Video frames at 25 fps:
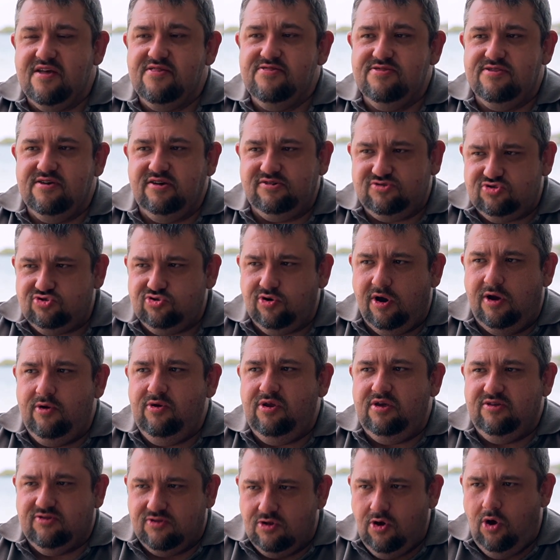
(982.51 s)
This drone
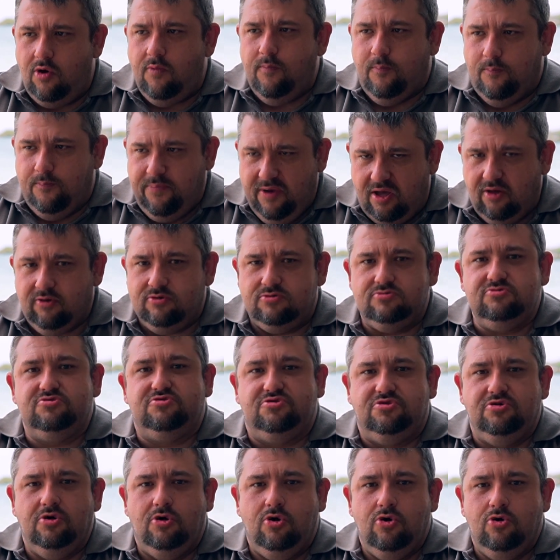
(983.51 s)
is not
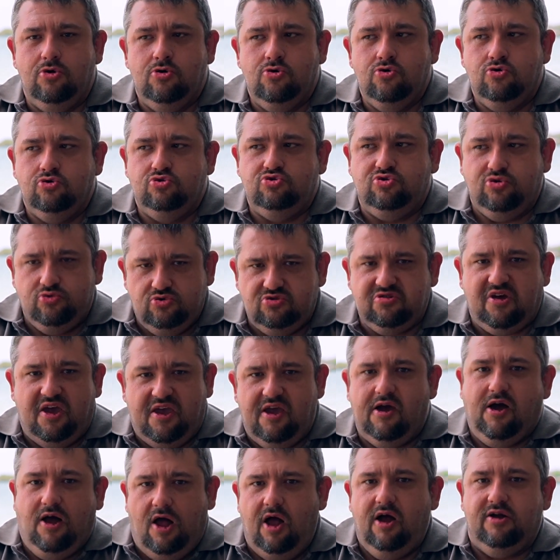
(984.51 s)
built to
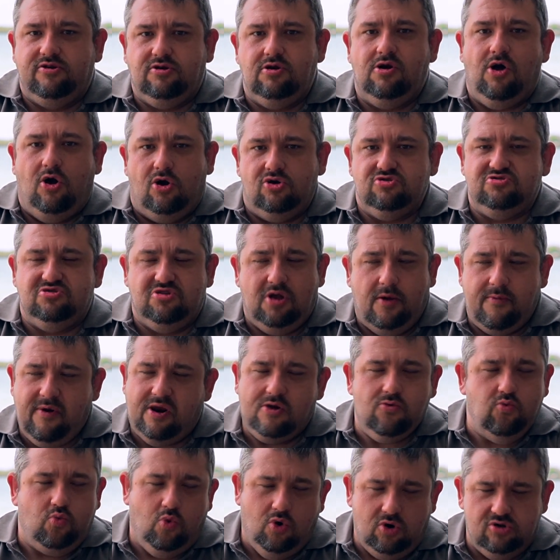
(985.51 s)
take hard knocks, no
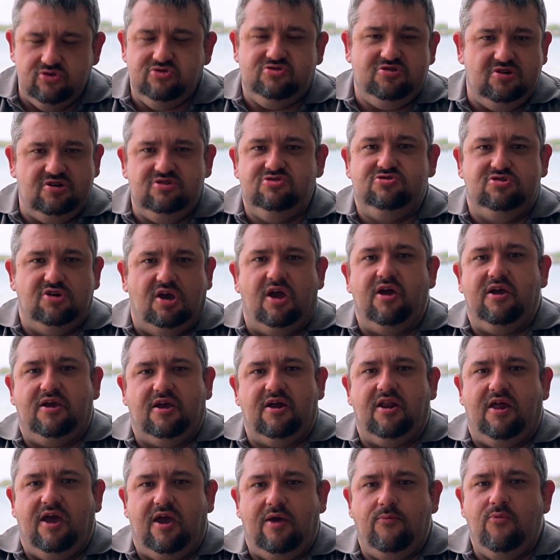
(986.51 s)
matter what DJI
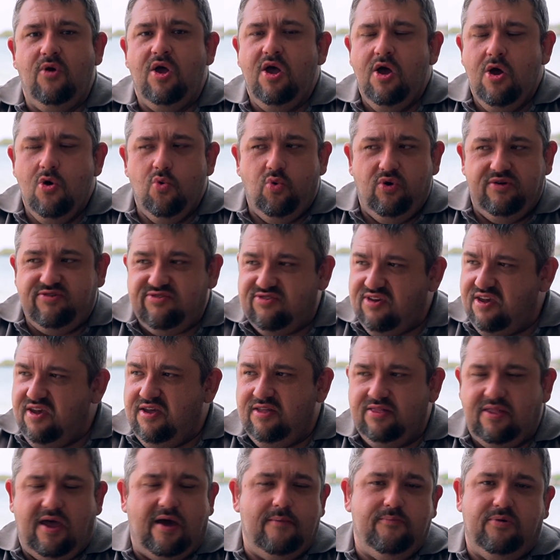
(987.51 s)
claim. We're
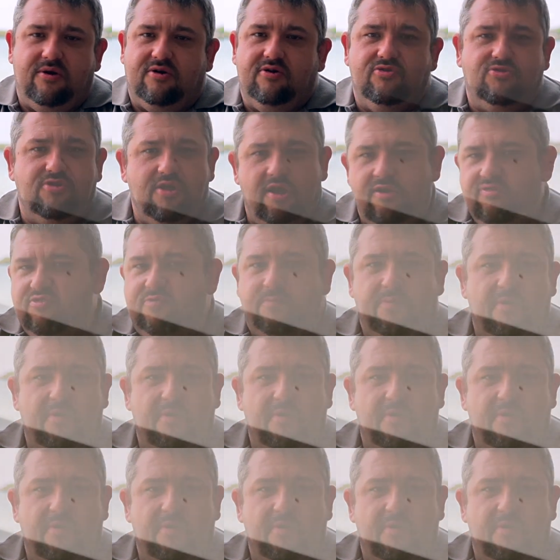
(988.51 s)
seeing that because loads of